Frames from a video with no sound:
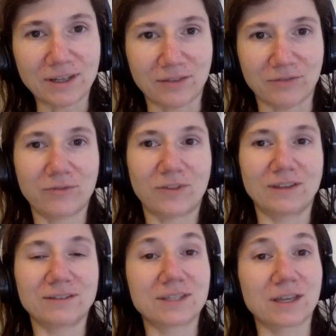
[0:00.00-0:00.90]
if
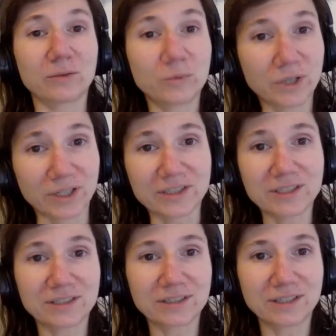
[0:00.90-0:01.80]
things get
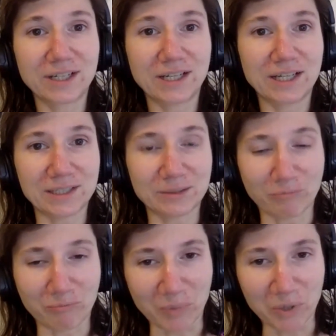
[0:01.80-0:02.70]
worse, his
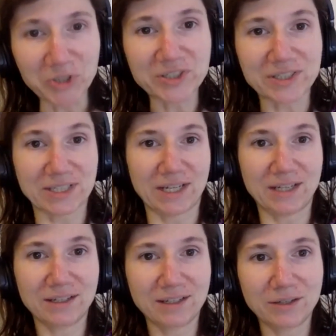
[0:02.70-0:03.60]
mercy
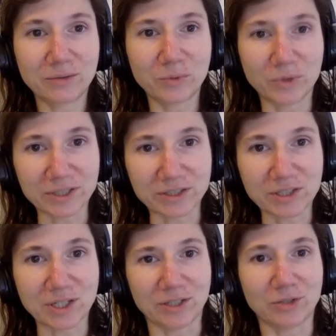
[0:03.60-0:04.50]
will
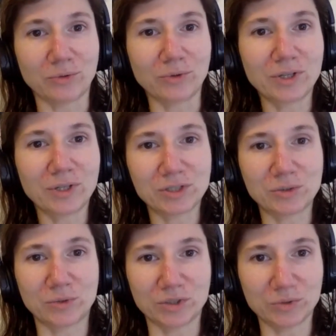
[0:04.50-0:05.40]
continue to
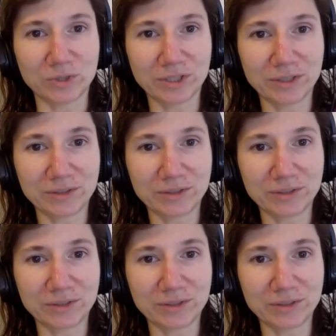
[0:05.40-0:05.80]
endure.